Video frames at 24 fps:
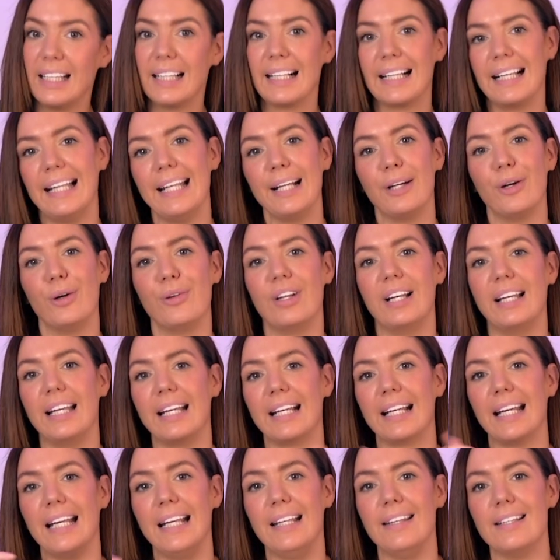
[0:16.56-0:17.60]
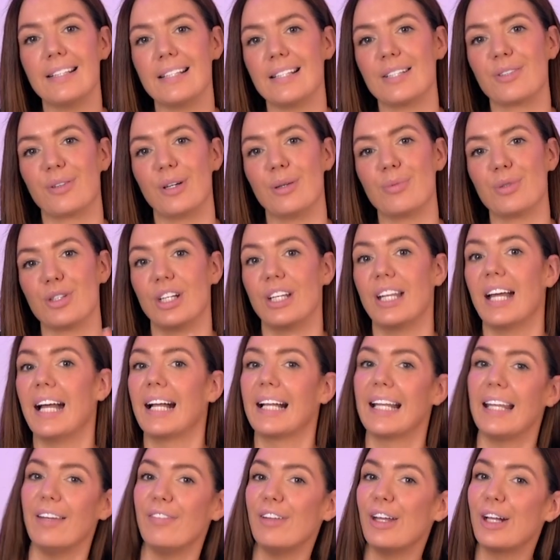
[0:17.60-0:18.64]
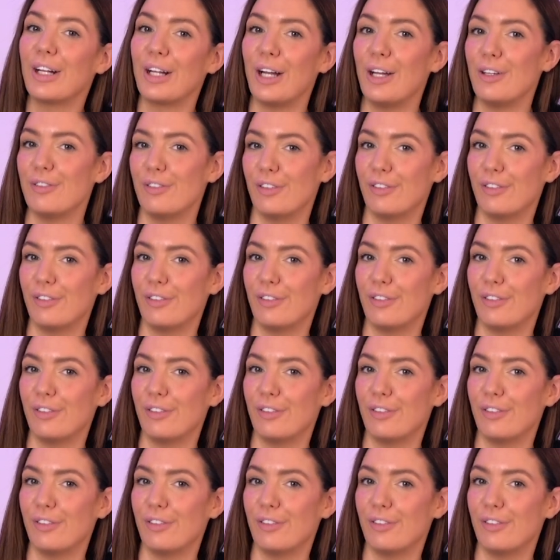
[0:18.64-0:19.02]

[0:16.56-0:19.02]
Click on the link in the description and give it a go for